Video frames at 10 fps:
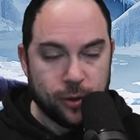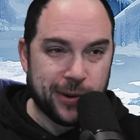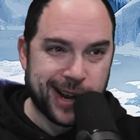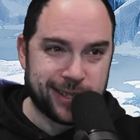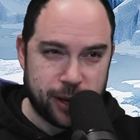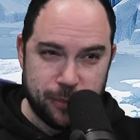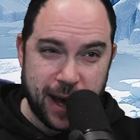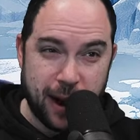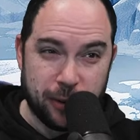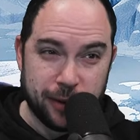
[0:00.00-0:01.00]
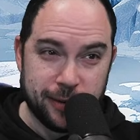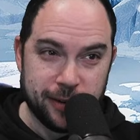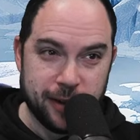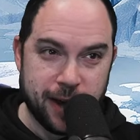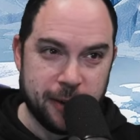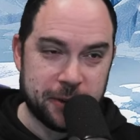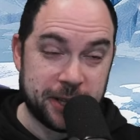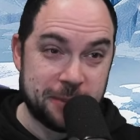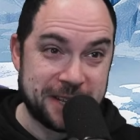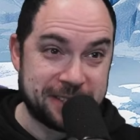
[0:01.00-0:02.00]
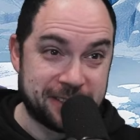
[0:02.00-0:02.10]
when I say power, I really mean